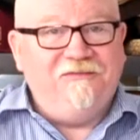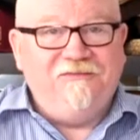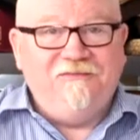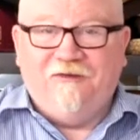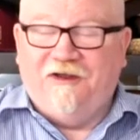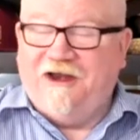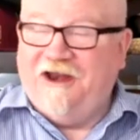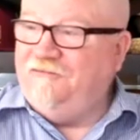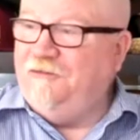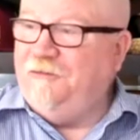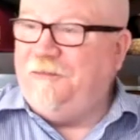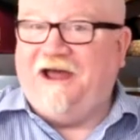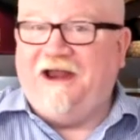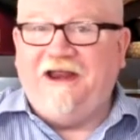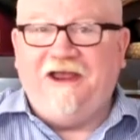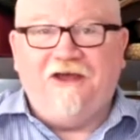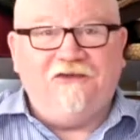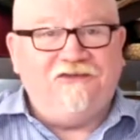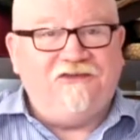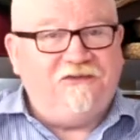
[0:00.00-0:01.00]
When everybody
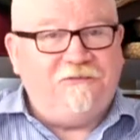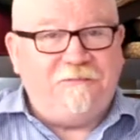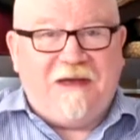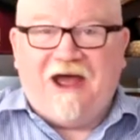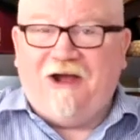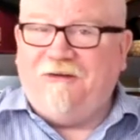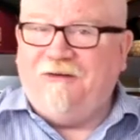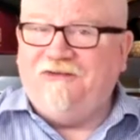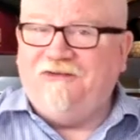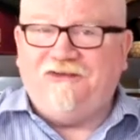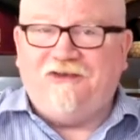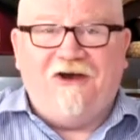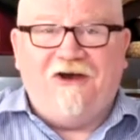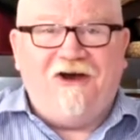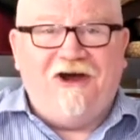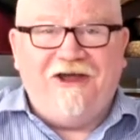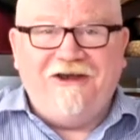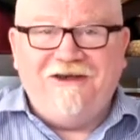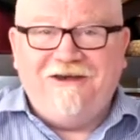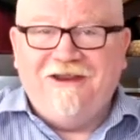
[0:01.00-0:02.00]
else's power is
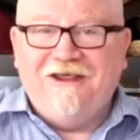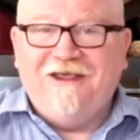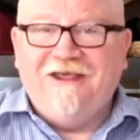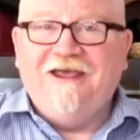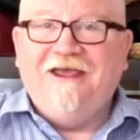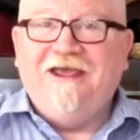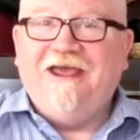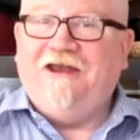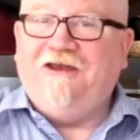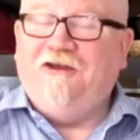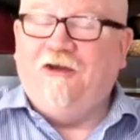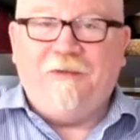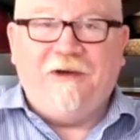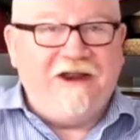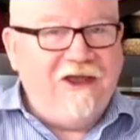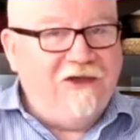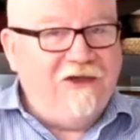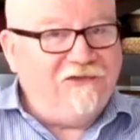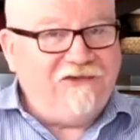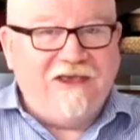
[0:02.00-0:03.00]
gone and
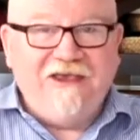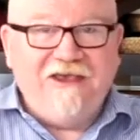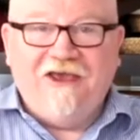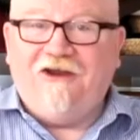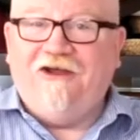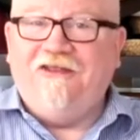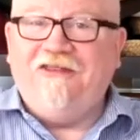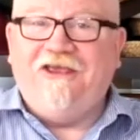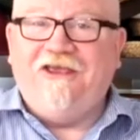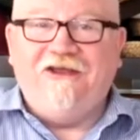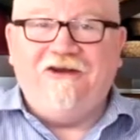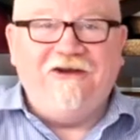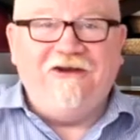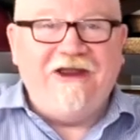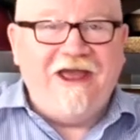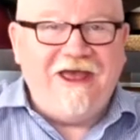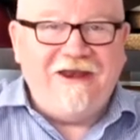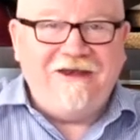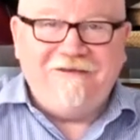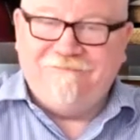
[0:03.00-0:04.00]
nobody else can get on the
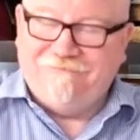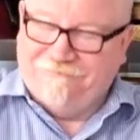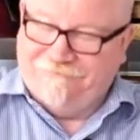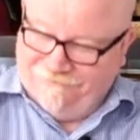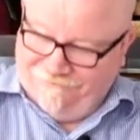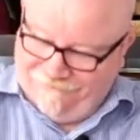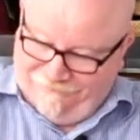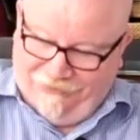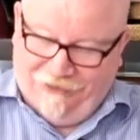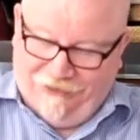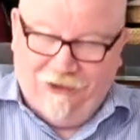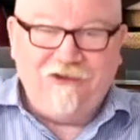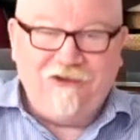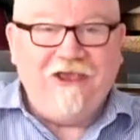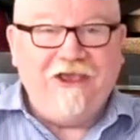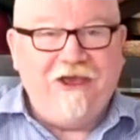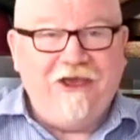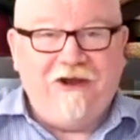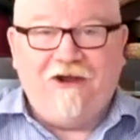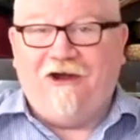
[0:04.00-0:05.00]
internet, you can
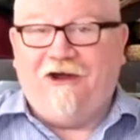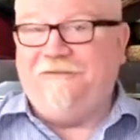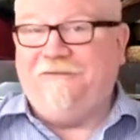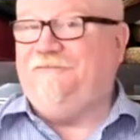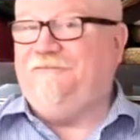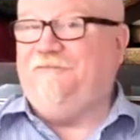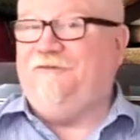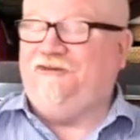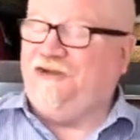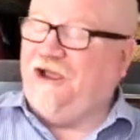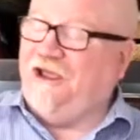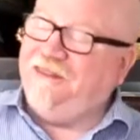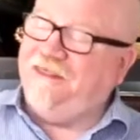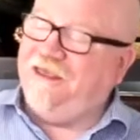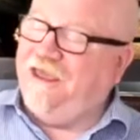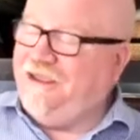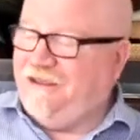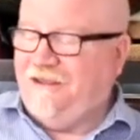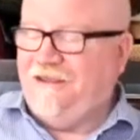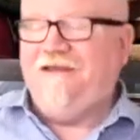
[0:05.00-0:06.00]
get on, which I
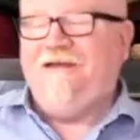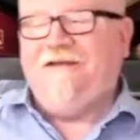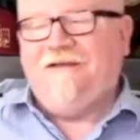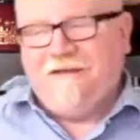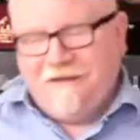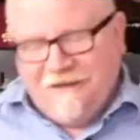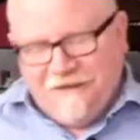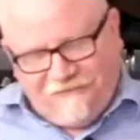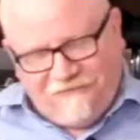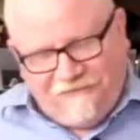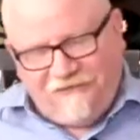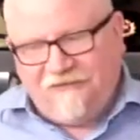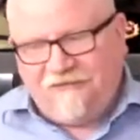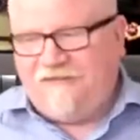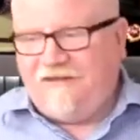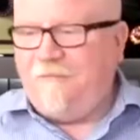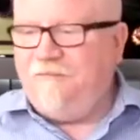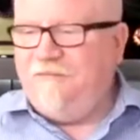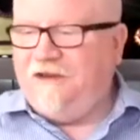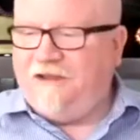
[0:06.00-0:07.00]
think is just
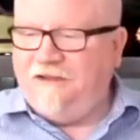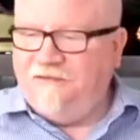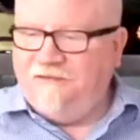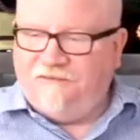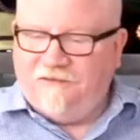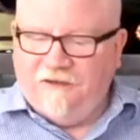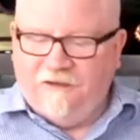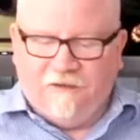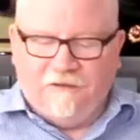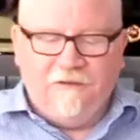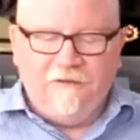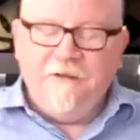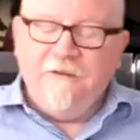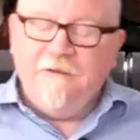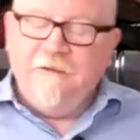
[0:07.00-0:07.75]
something to consider.